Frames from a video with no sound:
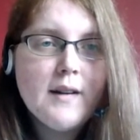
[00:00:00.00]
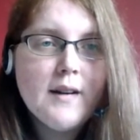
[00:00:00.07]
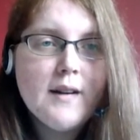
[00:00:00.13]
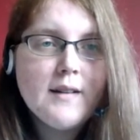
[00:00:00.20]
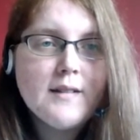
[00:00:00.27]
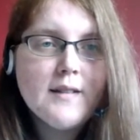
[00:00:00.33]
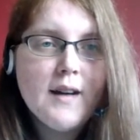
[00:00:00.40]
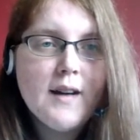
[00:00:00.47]
a
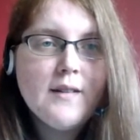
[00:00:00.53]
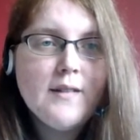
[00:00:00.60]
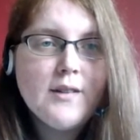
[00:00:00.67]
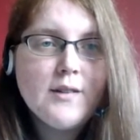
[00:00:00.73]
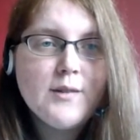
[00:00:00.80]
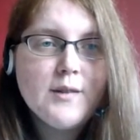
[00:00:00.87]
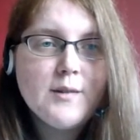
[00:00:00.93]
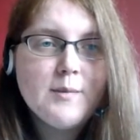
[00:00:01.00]
design,
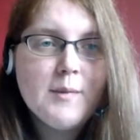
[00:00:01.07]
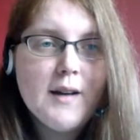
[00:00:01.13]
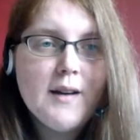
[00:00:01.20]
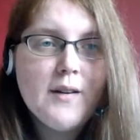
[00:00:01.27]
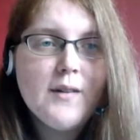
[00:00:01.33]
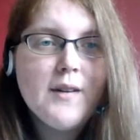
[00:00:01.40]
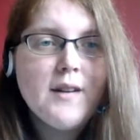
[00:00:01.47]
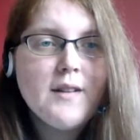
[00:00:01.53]
which was my
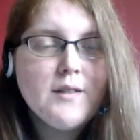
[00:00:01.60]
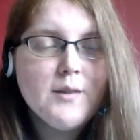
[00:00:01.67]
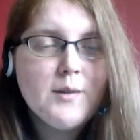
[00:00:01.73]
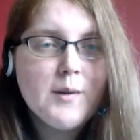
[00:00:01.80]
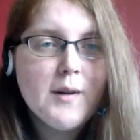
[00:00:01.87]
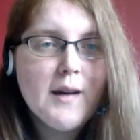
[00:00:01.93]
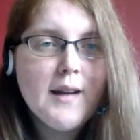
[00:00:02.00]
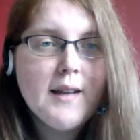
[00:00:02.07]
Oriental
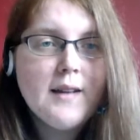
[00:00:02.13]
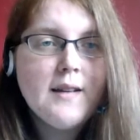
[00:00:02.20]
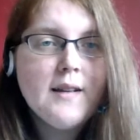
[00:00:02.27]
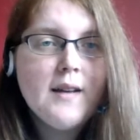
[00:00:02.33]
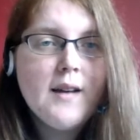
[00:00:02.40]
crane,